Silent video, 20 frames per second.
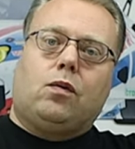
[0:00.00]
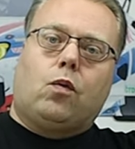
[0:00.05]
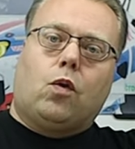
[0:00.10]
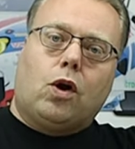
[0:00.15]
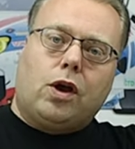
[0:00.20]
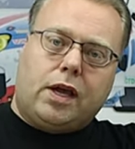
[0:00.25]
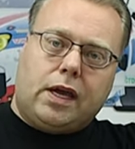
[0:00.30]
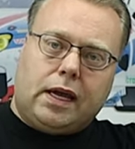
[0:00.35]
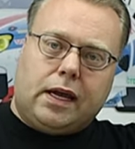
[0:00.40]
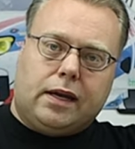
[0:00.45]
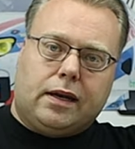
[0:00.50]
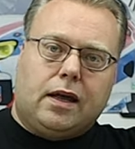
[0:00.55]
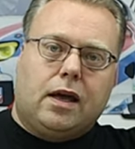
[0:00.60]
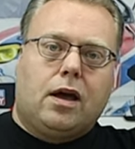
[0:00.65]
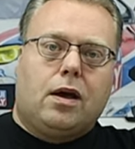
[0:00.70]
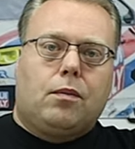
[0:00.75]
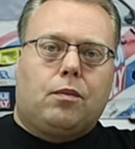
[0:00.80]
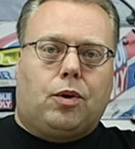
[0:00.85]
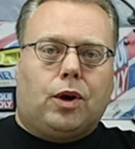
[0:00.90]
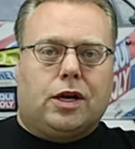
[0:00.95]
working
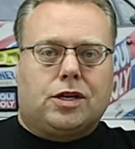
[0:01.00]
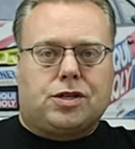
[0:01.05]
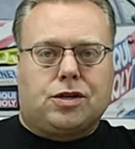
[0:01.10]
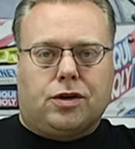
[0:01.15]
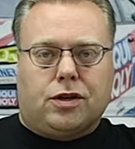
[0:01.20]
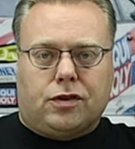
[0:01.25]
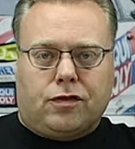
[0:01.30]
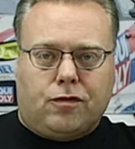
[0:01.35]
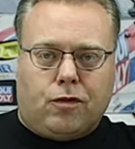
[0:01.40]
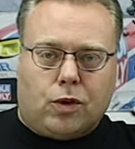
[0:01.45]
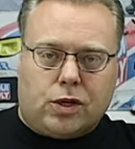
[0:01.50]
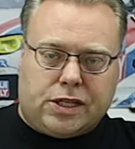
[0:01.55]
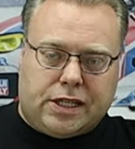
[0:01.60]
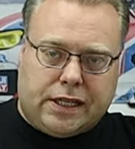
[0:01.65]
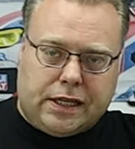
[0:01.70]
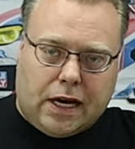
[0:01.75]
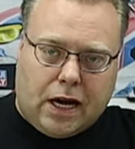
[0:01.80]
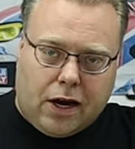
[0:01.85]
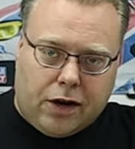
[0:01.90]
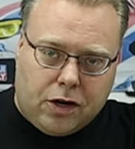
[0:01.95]
pressure is
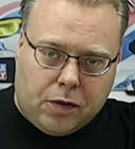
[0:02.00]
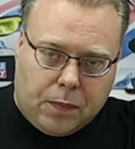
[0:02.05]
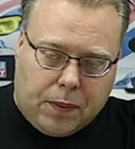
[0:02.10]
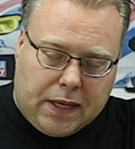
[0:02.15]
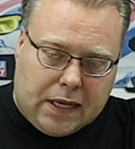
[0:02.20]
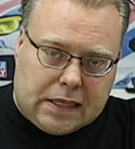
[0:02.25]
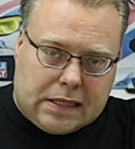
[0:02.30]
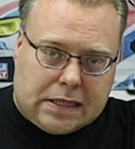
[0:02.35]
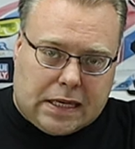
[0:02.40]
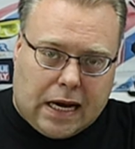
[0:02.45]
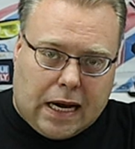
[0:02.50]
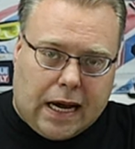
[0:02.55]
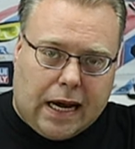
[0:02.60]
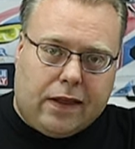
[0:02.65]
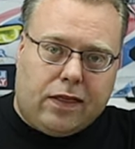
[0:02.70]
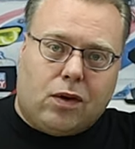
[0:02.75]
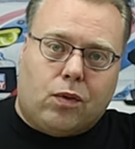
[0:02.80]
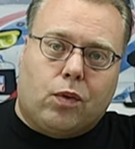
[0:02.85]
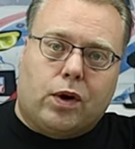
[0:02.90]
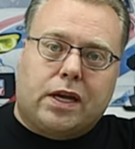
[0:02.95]
1400 psi
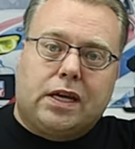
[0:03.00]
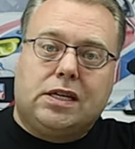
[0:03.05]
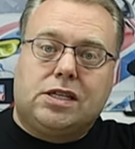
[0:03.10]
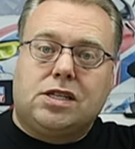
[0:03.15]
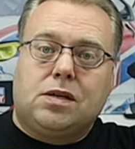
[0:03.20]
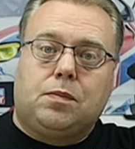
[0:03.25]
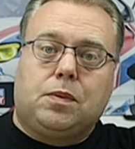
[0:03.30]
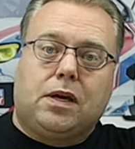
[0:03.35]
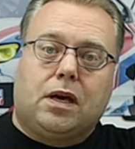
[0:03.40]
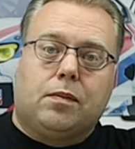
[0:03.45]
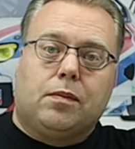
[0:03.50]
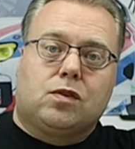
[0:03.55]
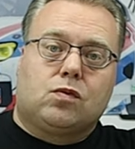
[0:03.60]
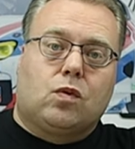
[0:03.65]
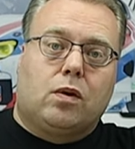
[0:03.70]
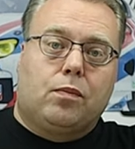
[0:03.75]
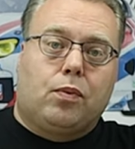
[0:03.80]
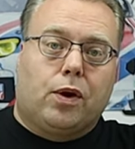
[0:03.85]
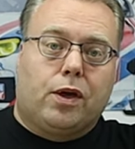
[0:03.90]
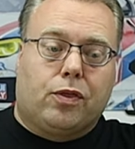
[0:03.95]
and the working GPM is
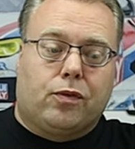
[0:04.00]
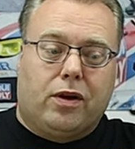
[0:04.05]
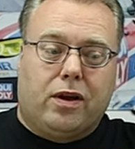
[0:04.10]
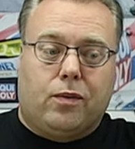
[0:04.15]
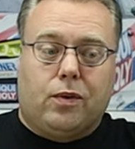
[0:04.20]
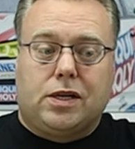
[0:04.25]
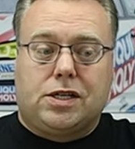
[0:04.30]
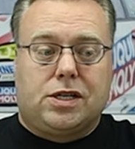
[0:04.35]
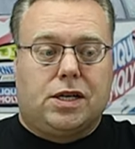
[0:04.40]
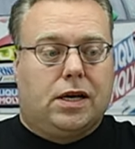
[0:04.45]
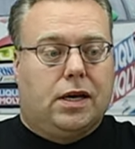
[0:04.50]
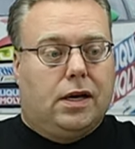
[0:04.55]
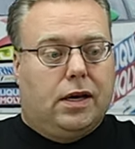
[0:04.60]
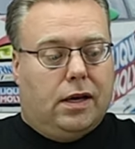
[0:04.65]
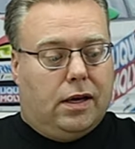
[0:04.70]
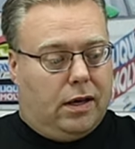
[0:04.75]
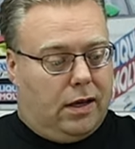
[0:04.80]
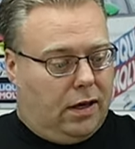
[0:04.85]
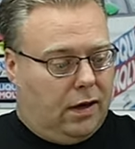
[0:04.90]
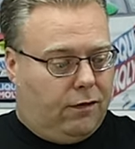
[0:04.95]
1.3, which
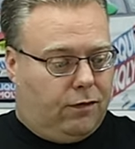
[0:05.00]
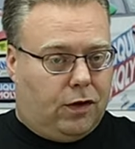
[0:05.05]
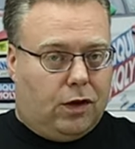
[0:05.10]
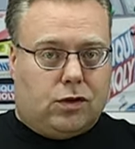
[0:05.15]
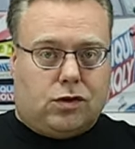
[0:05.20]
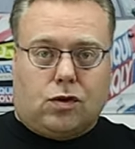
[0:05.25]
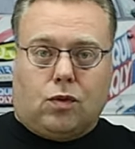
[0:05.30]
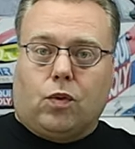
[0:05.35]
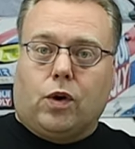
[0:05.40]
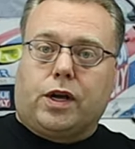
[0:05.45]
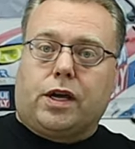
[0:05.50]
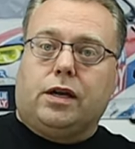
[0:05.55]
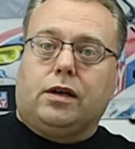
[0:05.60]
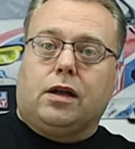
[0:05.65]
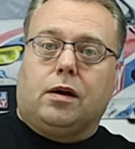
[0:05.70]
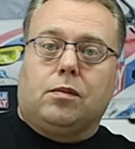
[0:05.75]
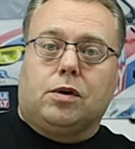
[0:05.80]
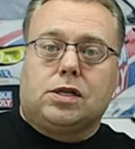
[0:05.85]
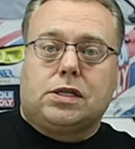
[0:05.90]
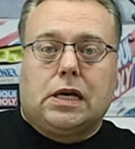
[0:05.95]
if those are working
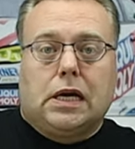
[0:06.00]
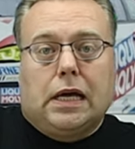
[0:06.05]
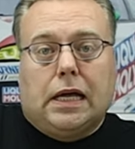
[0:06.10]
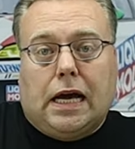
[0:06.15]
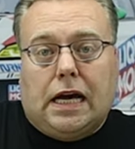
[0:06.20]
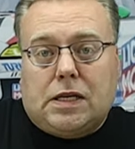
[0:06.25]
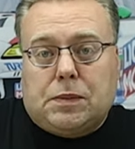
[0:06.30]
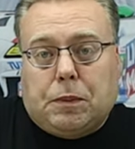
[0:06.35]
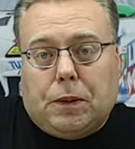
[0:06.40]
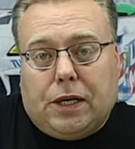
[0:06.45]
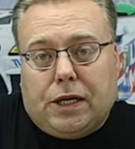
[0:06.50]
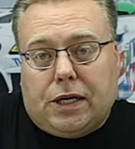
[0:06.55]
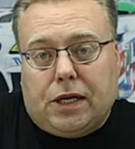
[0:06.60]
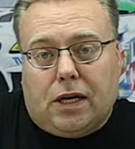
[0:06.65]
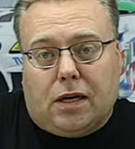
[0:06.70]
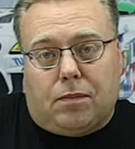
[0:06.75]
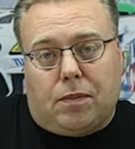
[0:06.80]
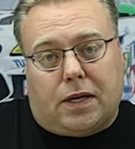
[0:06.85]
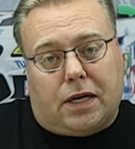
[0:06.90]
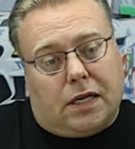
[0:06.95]
numbers, that's pretty
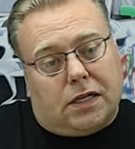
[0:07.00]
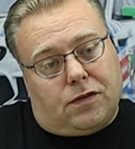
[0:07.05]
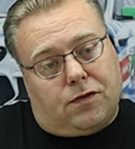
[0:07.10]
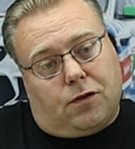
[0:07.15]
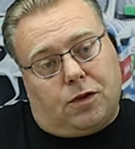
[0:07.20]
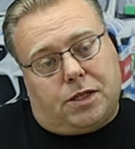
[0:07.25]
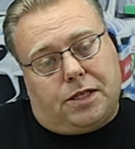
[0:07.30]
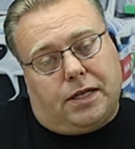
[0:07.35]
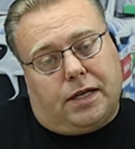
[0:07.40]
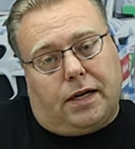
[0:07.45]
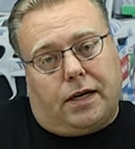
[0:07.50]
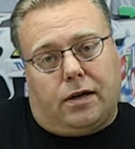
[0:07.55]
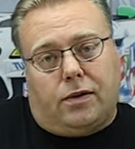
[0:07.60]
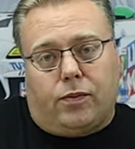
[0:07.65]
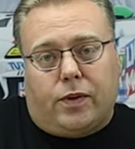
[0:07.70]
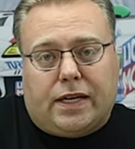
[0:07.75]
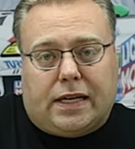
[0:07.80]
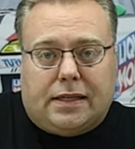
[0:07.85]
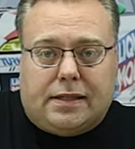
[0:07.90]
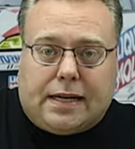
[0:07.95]
good because 1400,
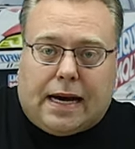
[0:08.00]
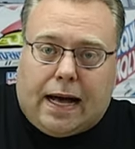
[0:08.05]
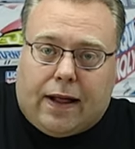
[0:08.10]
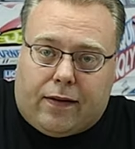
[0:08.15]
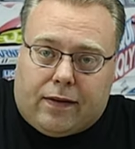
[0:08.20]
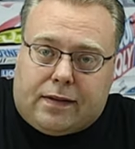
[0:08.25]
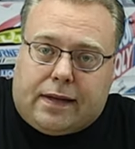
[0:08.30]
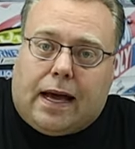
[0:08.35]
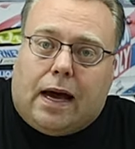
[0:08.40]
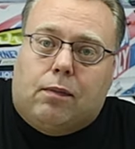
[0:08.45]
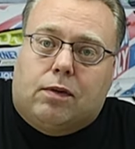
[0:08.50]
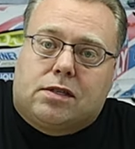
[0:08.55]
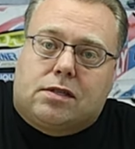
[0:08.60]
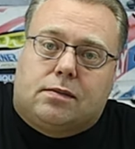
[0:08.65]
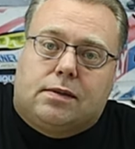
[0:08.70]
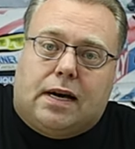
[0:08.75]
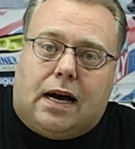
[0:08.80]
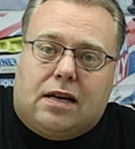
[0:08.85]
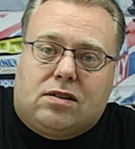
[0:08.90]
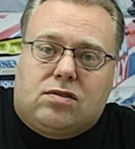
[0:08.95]
we can dial it down with
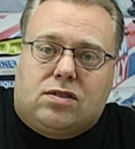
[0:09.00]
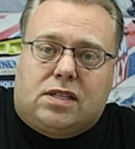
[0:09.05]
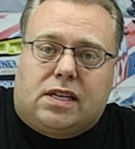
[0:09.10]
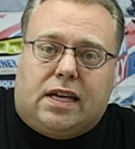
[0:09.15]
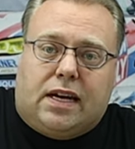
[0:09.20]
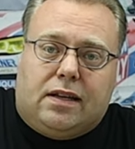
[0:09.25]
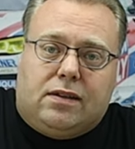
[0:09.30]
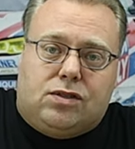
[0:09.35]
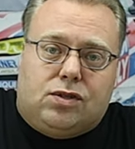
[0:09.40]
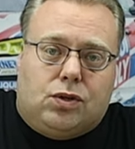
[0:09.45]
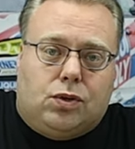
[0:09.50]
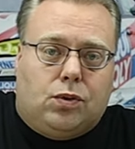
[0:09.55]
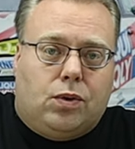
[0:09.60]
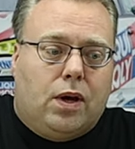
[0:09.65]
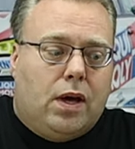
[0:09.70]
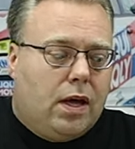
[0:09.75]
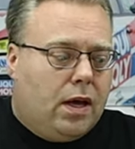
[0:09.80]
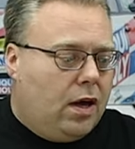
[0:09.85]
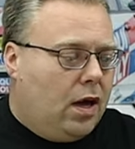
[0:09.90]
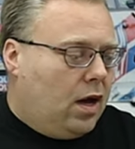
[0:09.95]
some nozzles and get it to
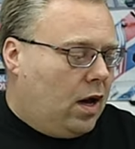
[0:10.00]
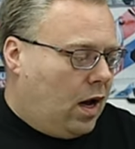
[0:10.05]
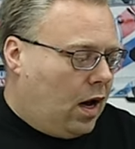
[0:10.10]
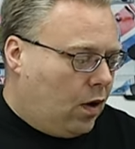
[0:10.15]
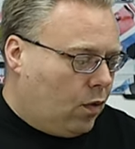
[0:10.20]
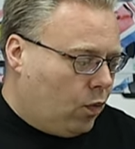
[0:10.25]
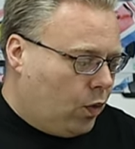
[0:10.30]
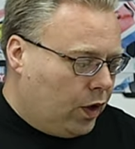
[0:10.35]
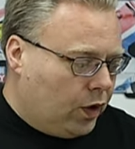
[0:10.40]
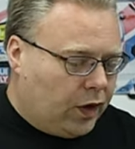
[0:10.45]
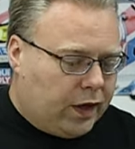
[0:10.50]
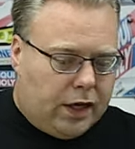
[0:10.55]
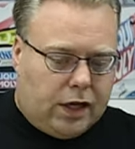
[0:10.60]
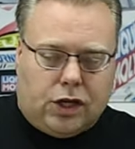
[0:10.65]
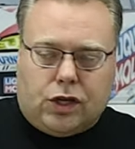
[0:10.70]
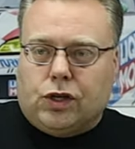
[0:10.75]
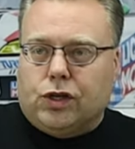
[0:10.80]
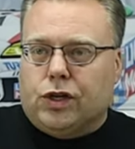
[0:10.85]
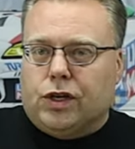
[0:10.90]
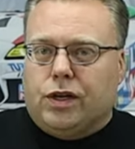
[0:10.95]
a really
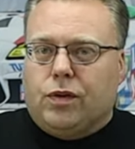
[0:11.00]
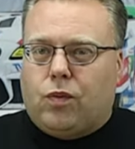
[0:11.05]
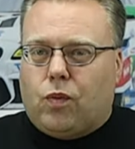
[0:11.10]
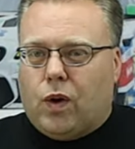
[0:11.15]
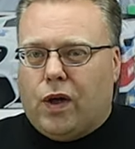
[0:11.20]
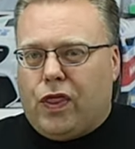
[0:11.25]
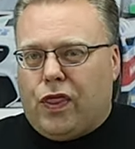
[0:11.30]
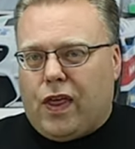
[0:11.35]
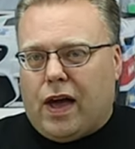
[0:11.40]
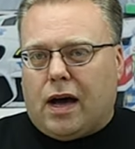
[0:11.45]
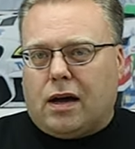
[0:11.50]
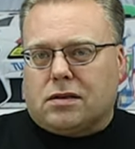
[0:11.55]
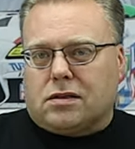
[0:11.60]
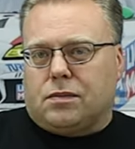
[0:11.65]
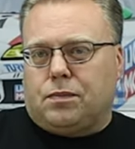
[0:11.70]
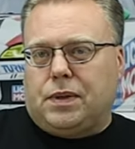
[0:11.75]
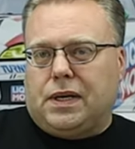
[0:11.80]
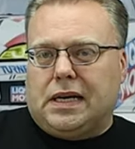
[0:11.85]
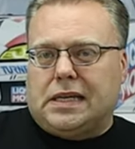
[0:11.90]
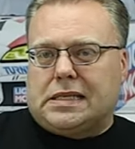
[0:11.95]
good
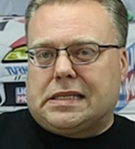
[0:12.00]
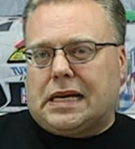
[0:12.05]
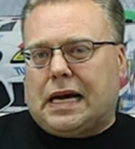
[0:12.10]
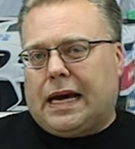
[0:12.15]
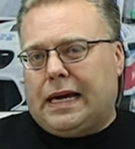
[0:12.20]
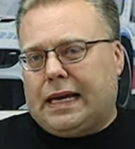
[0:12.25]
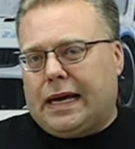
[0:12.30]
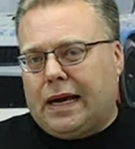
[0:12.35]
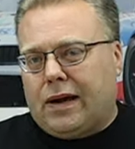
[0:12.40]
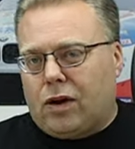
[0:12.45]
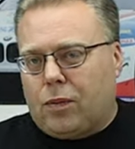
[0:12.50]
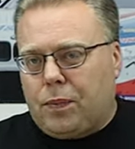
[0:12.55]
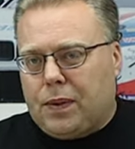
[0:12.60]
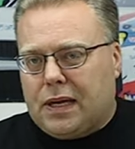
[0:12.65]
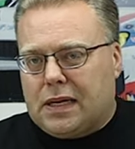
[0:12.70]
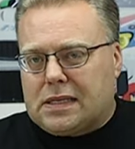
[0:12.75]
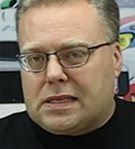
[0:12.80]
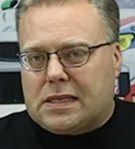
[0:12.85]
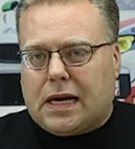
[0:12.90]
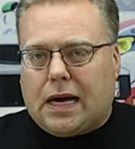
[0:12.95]
1000 PSI, 900
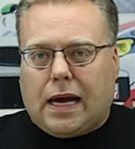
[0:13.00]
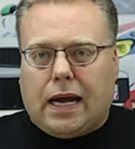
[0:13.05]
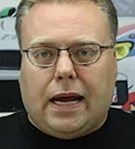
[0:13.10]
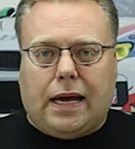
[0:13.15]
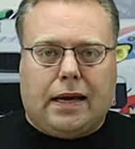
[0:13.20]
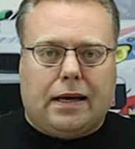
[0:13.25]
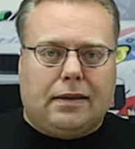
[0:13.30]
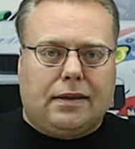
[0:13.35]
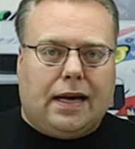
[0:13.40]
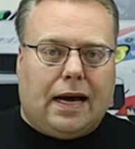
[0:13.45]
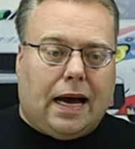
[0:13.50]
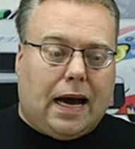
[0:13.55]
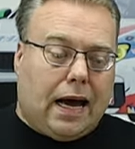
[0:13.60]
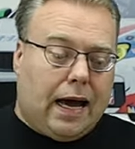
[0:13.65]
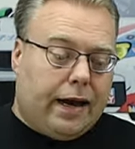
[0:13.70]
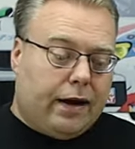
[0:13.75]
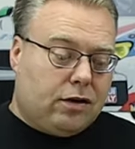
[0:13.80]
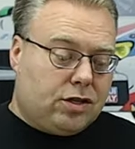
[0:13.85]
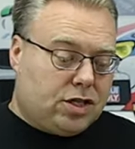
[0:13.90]
PSI and get that higher